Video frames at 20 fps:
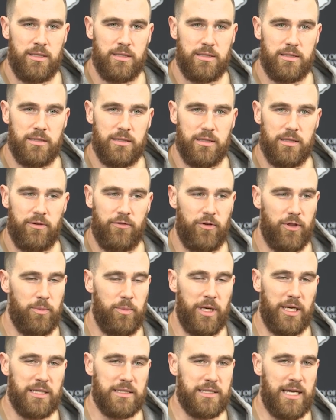to for the
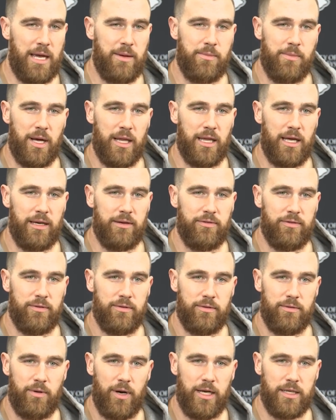biggest game of my life,
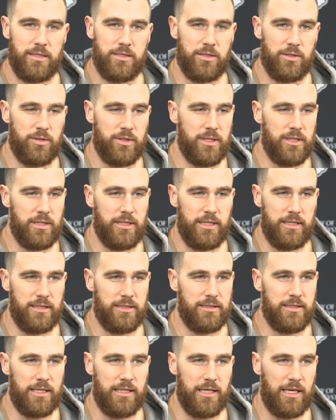right? So uh, and
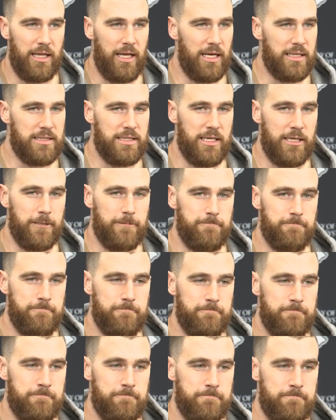the and the clock's ticking.
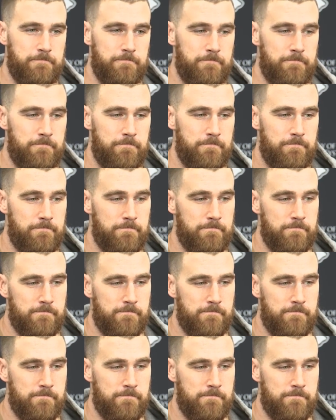What was it like?